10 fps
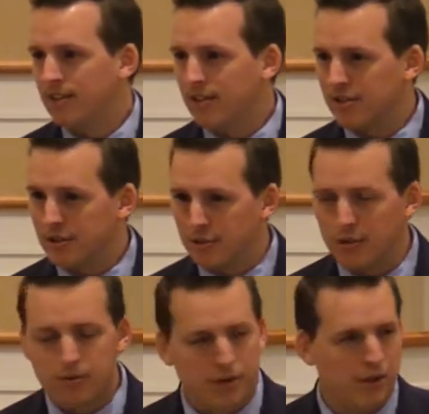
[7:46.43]
Does the
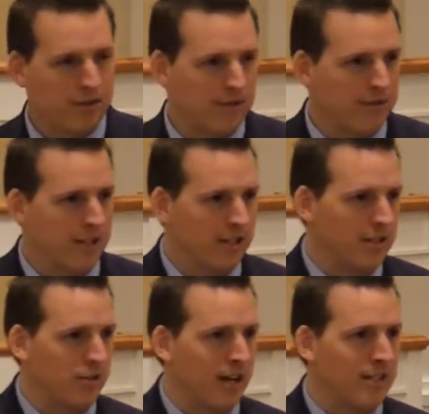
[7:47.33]
true church of Jesus
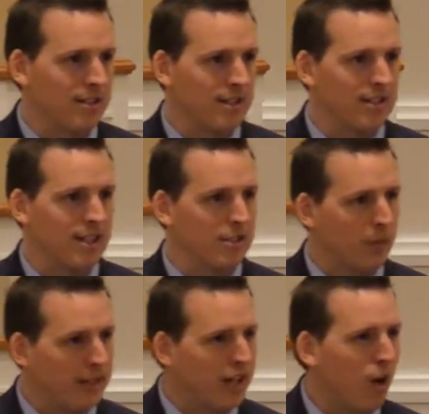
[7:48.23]
Christ exist?
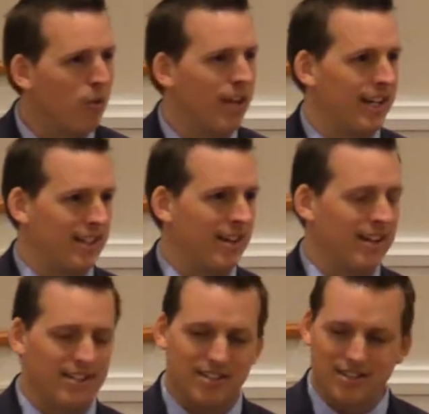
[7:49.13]
We know that it
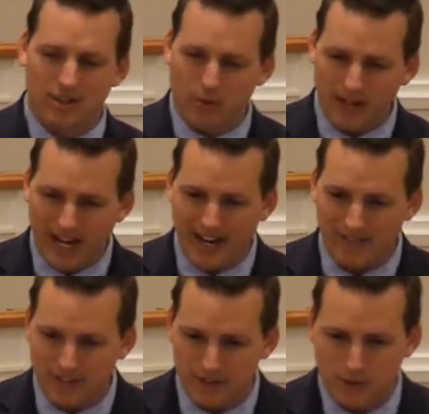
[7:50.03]
does. And so we
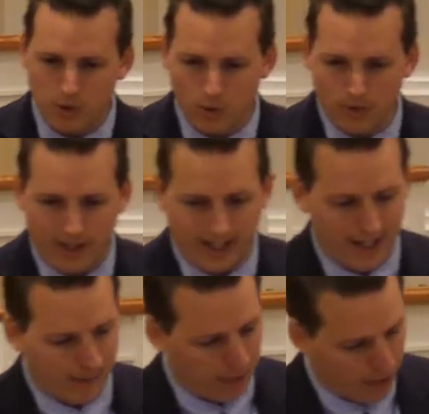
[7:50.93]
have this tool that can
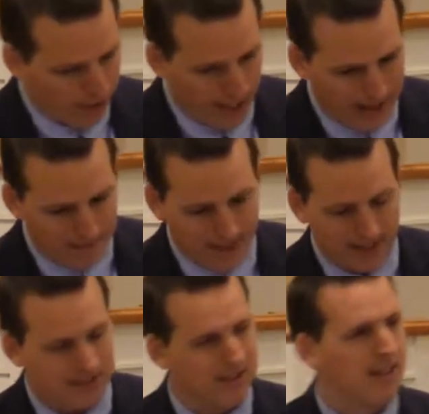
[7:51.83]
help 38 minutes